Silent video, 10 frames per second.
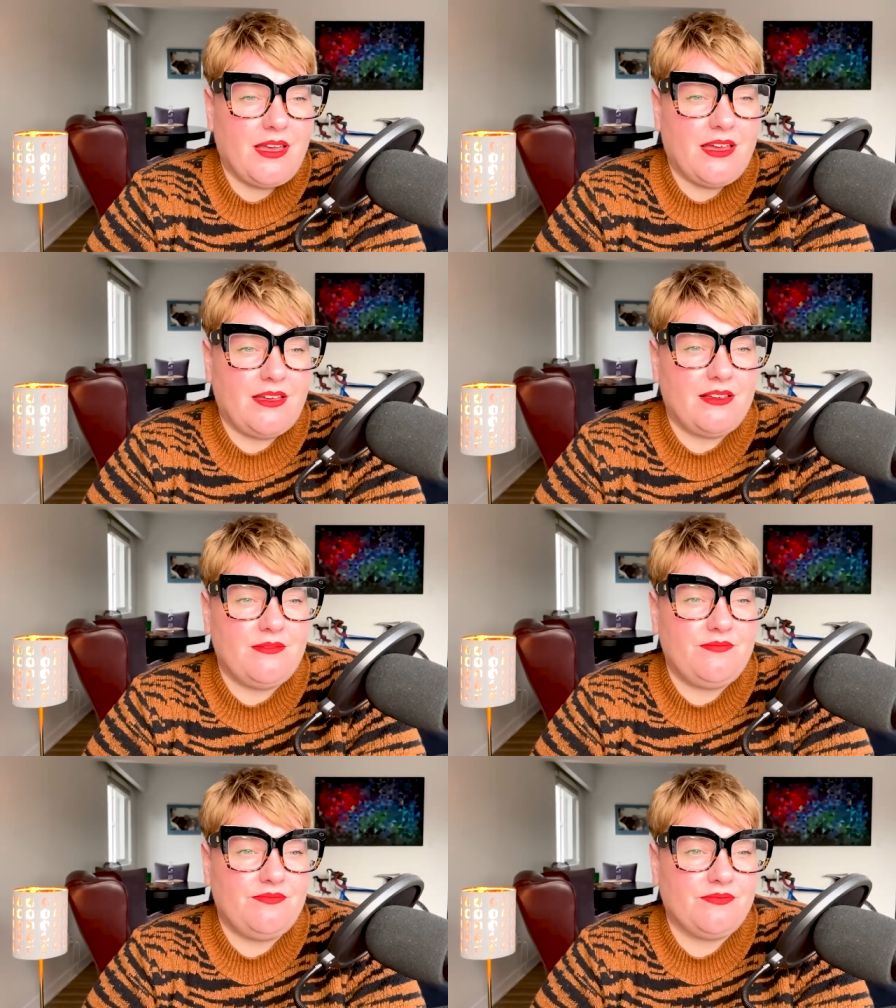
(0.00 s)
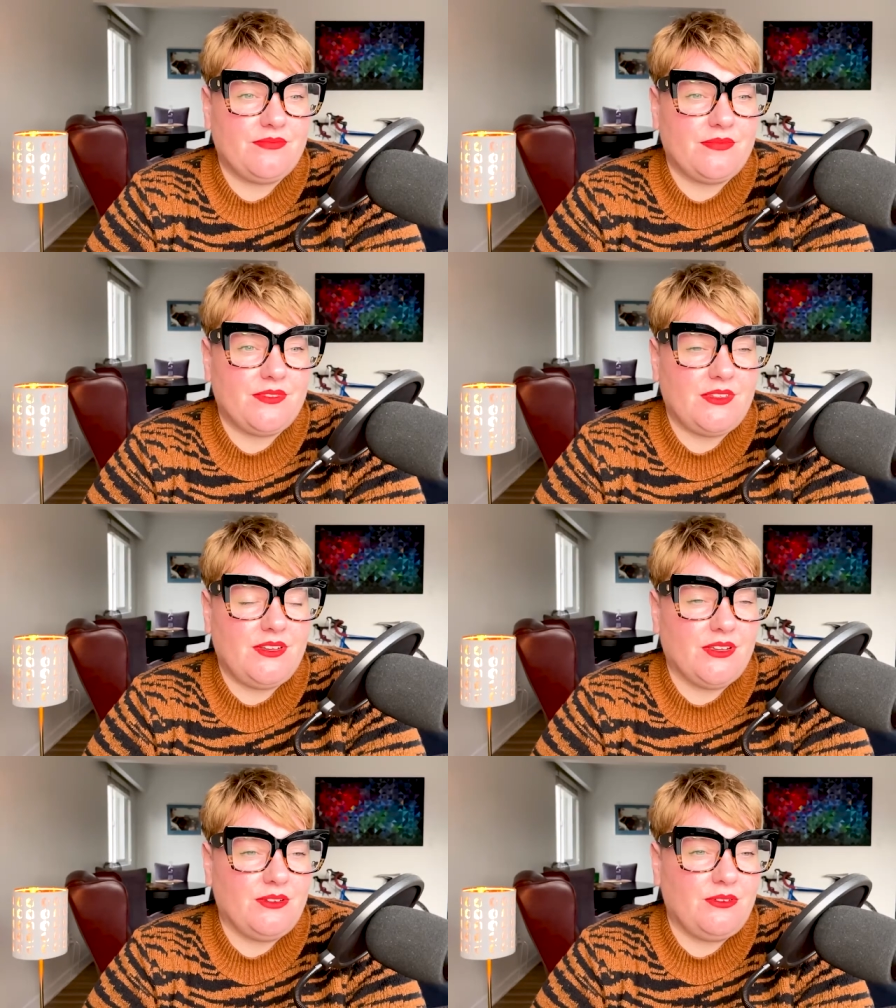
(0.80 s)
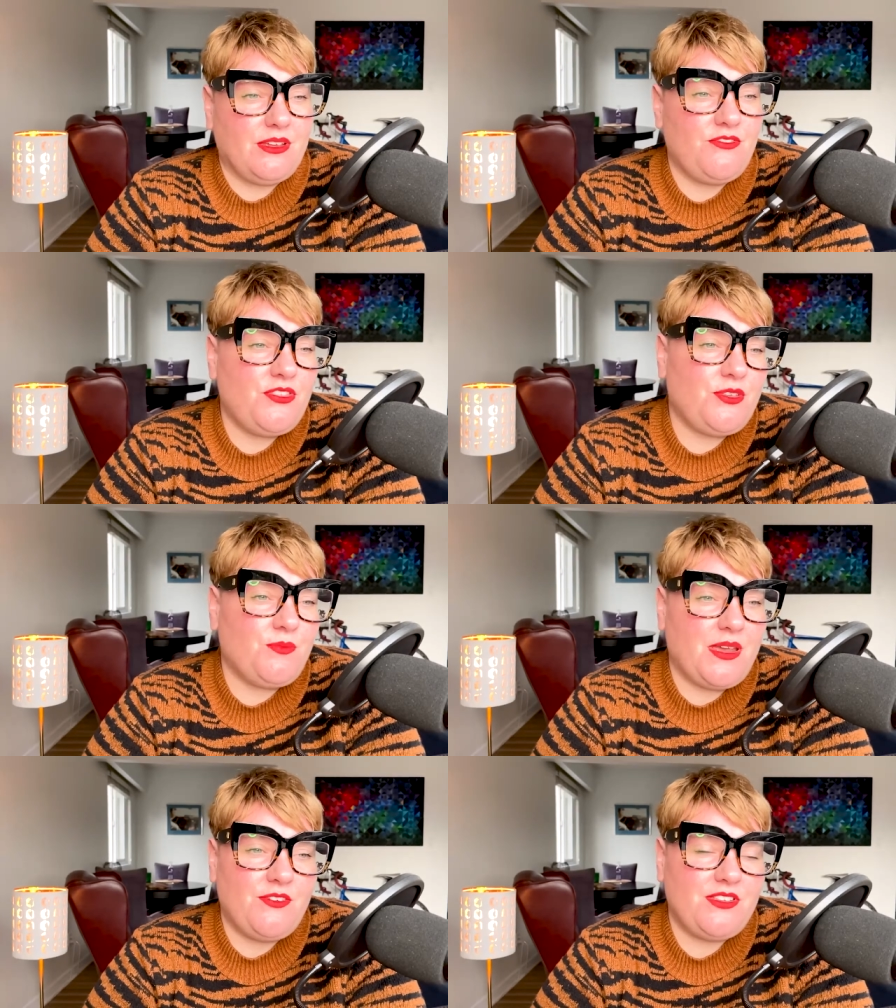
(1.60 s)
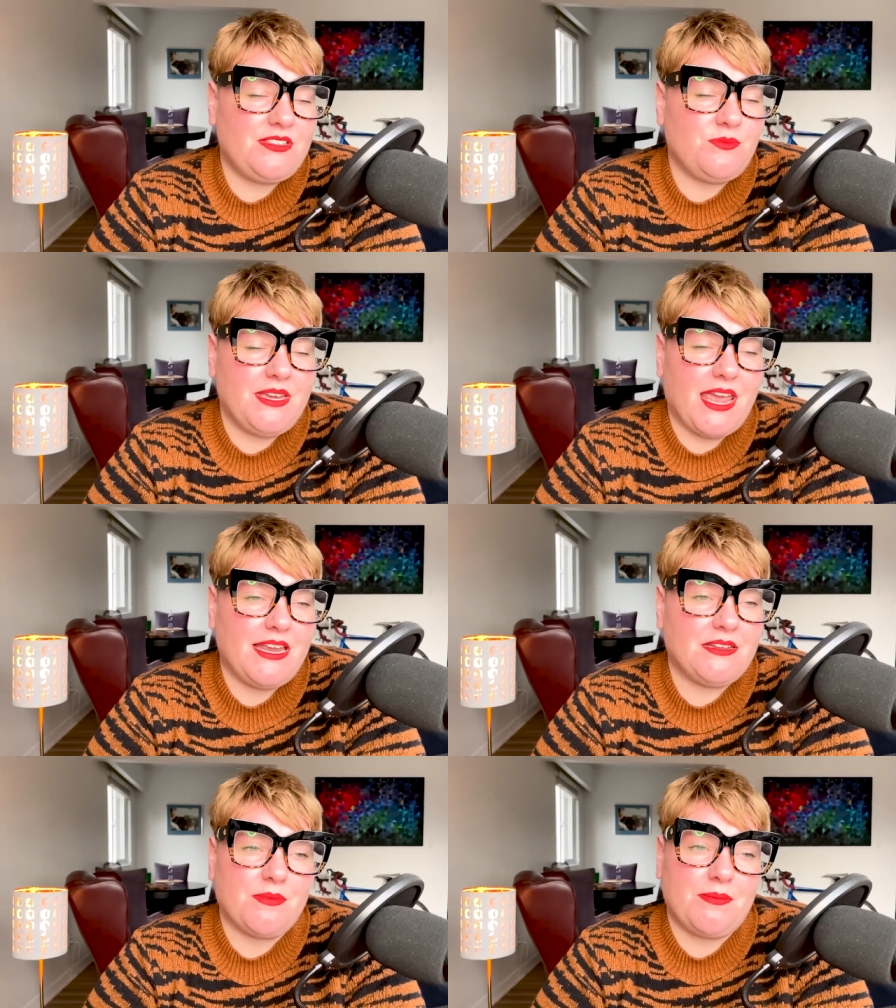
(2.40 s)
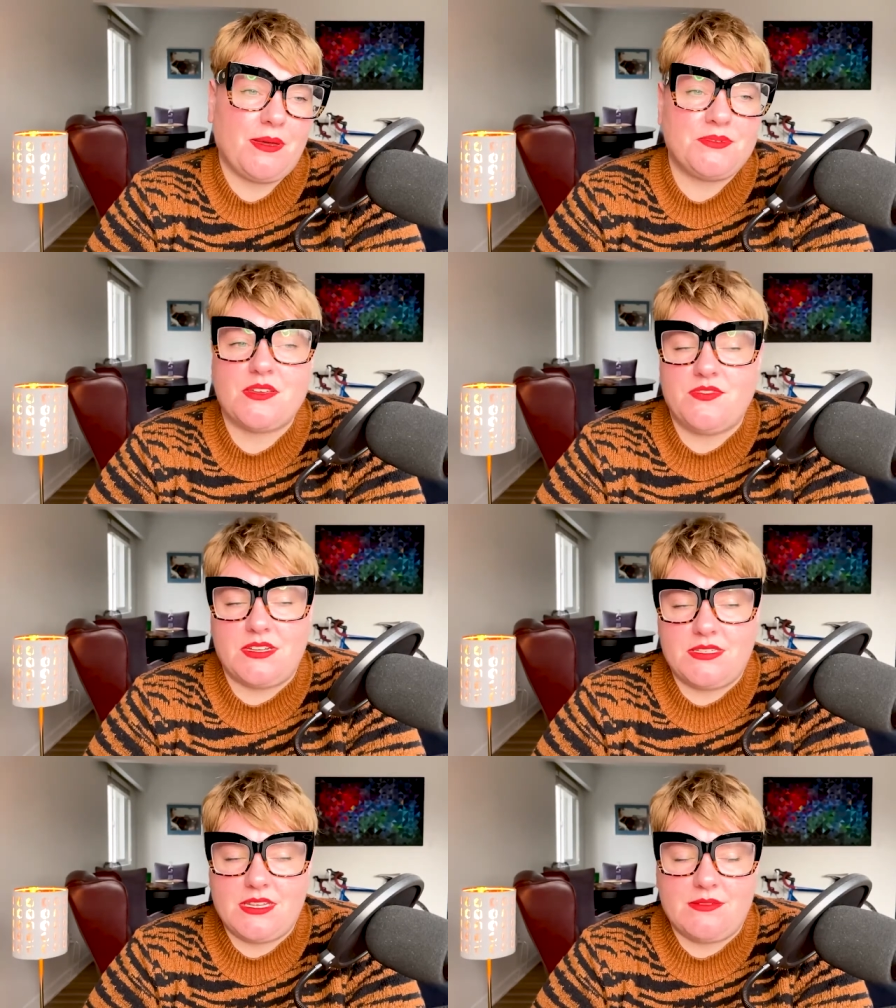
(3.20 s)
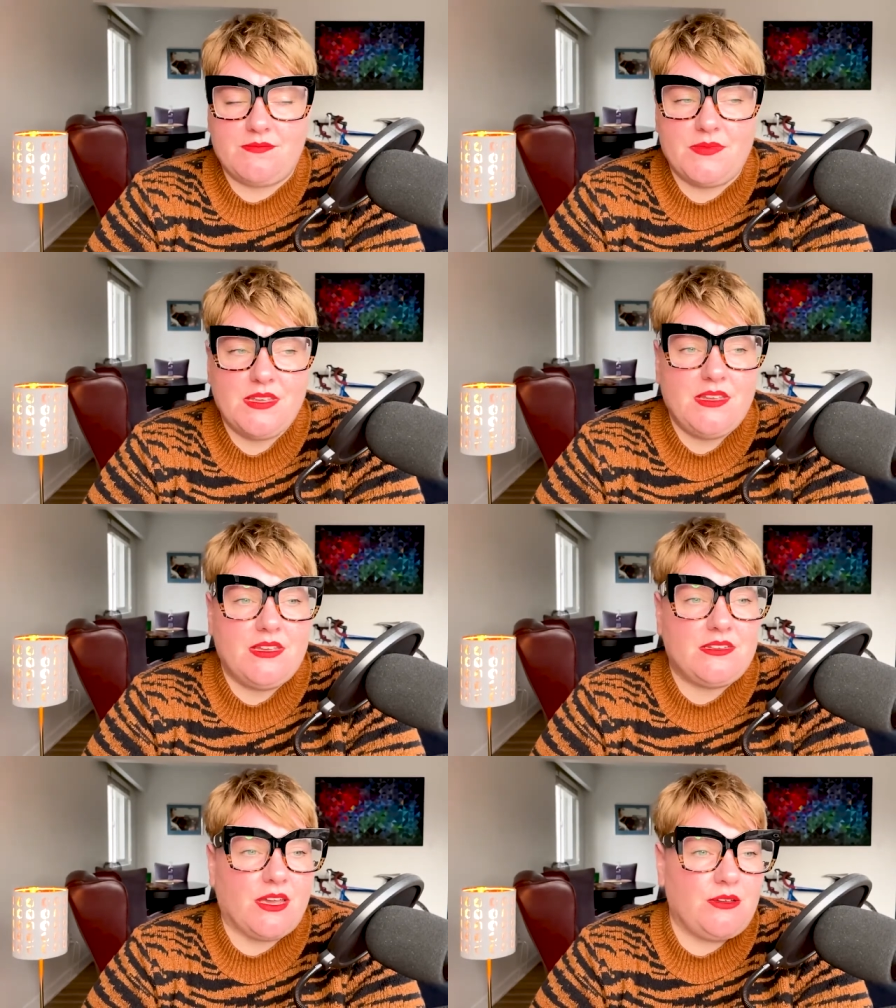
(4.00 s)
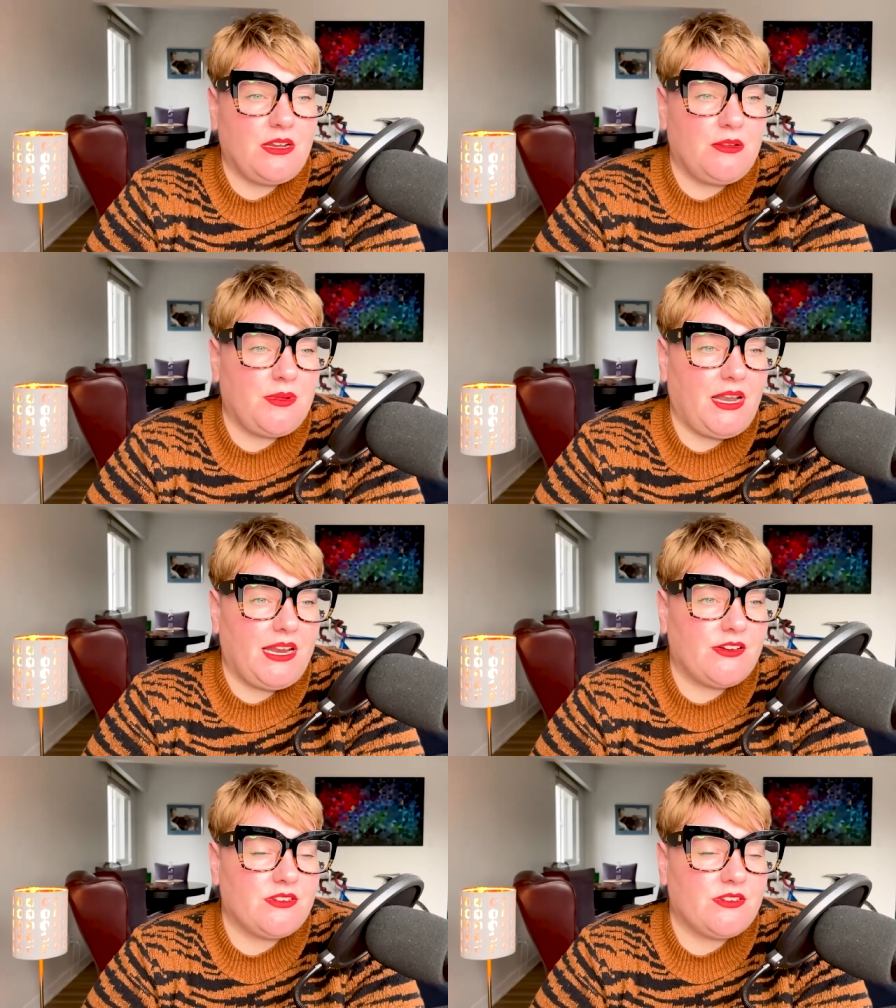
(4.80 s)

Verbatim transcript: Um, you know, if the if it's the weekend, I might be able to convince him to go a little bit later.